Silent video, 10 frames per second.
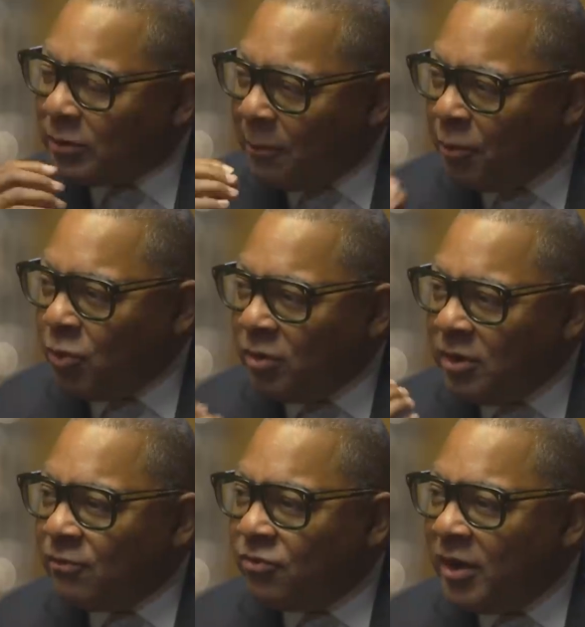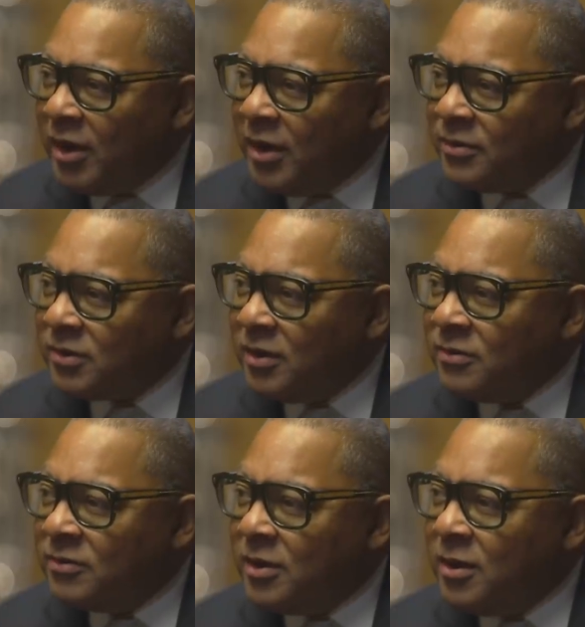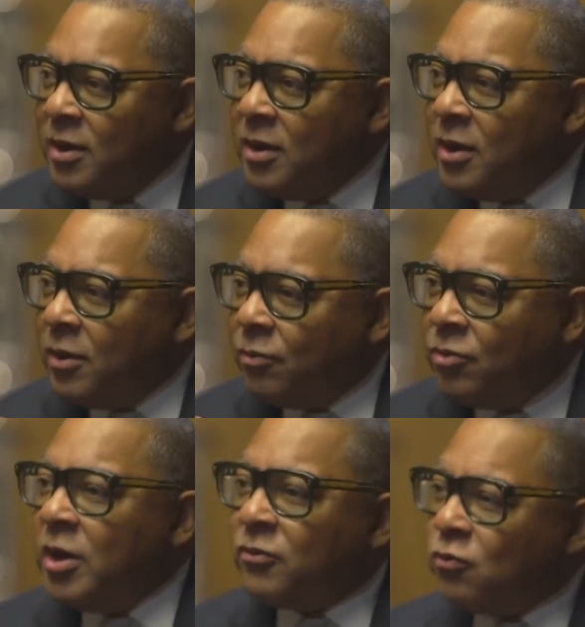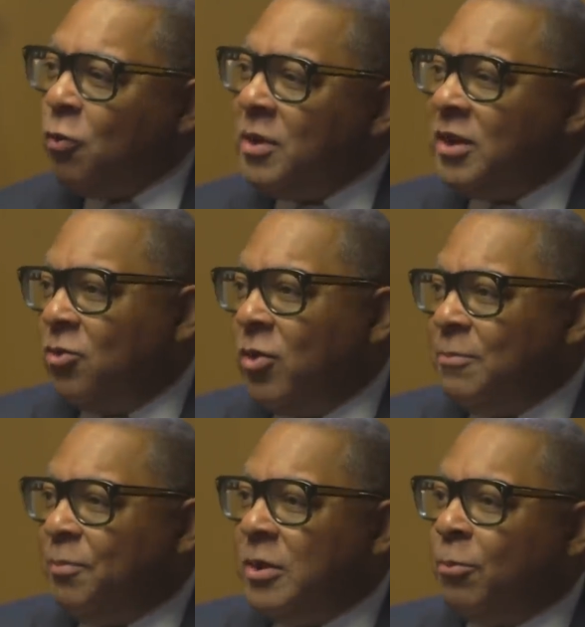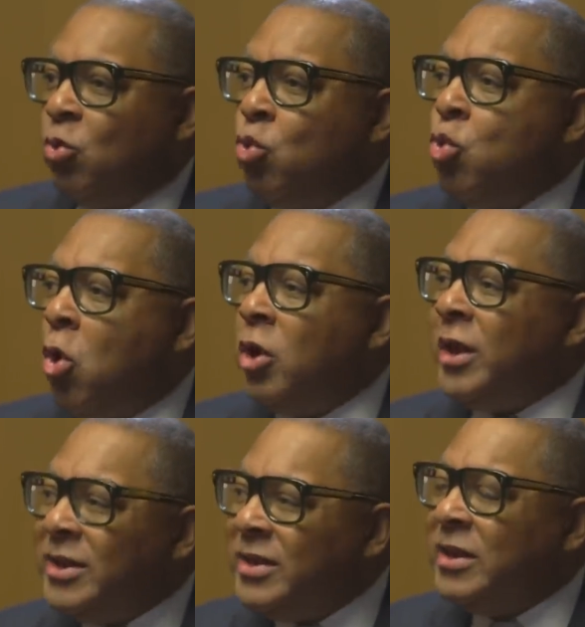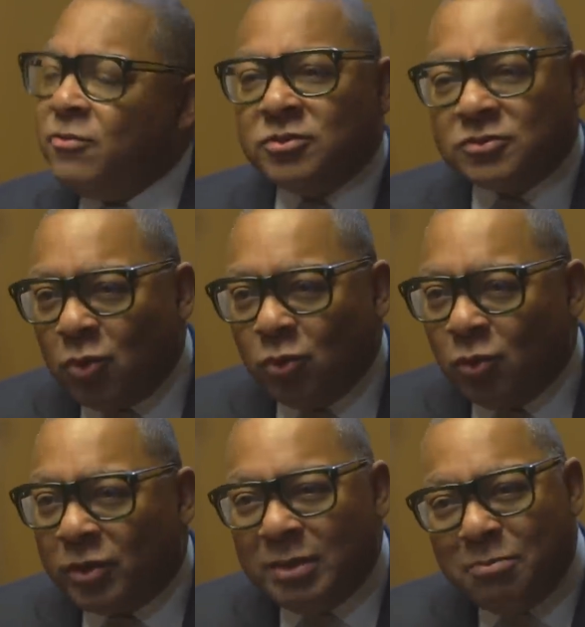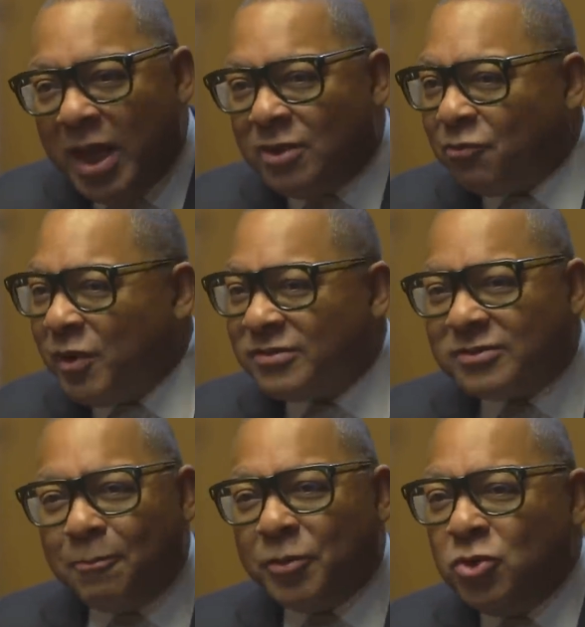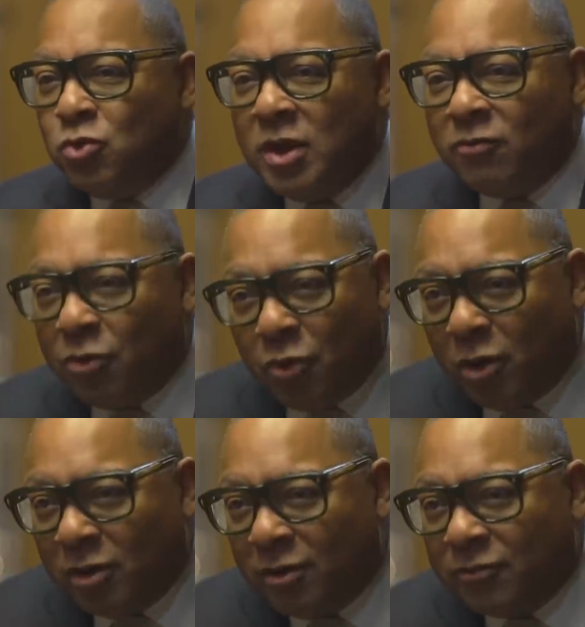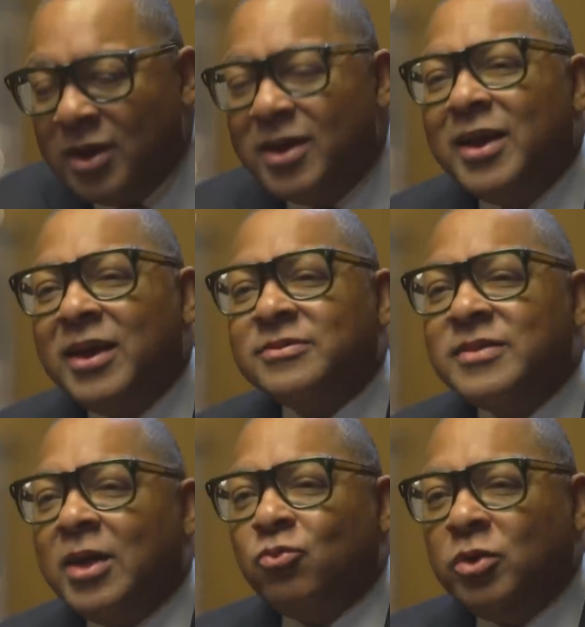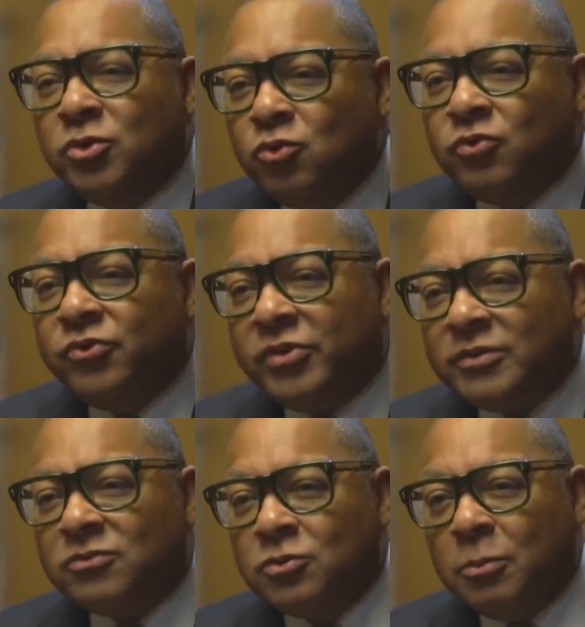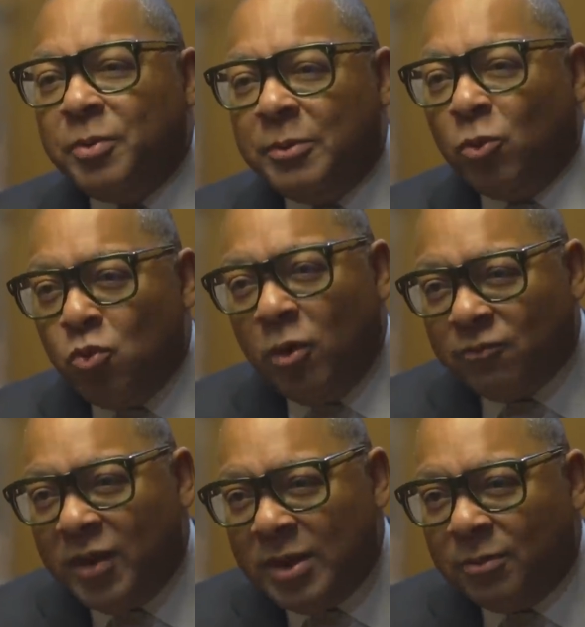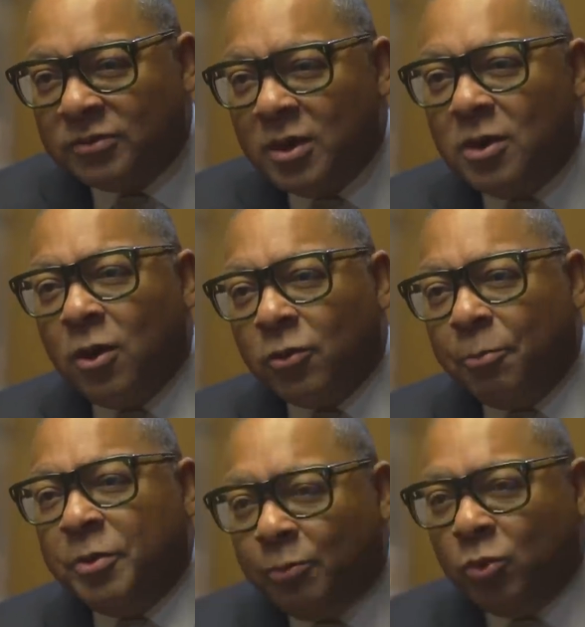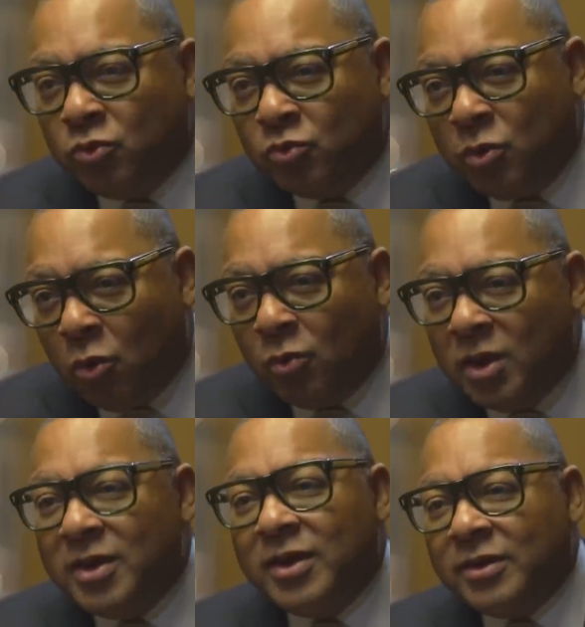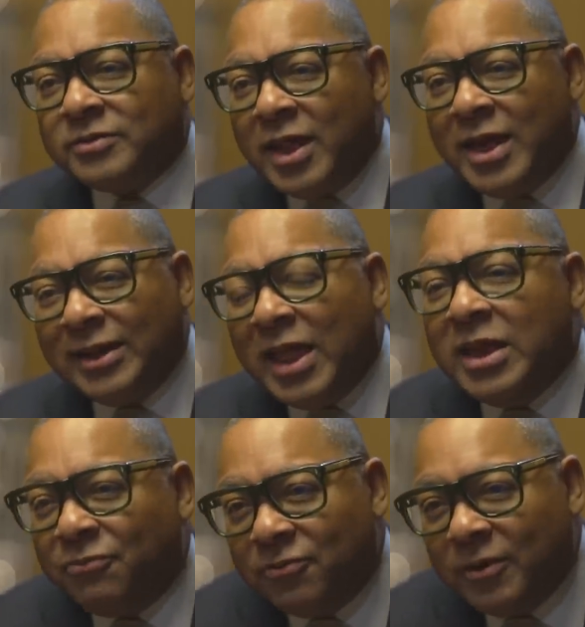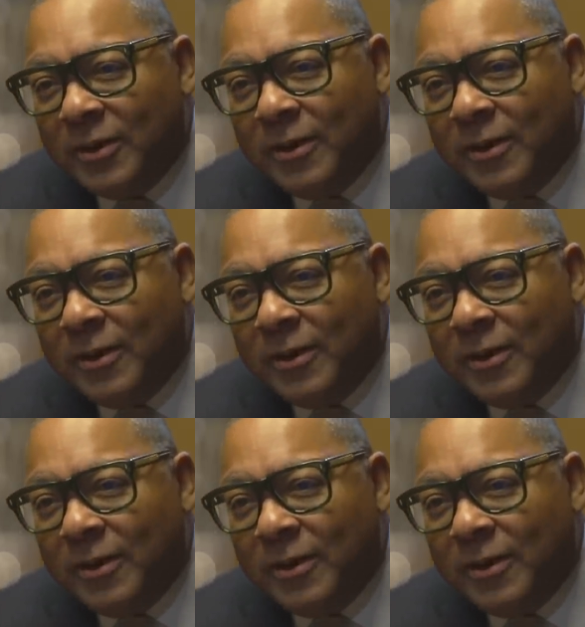the beauty of jazz is that there are so many great people who on any given solo can manifest something you never thought of it's not reduced just to the people who are famous or the people you know it's like life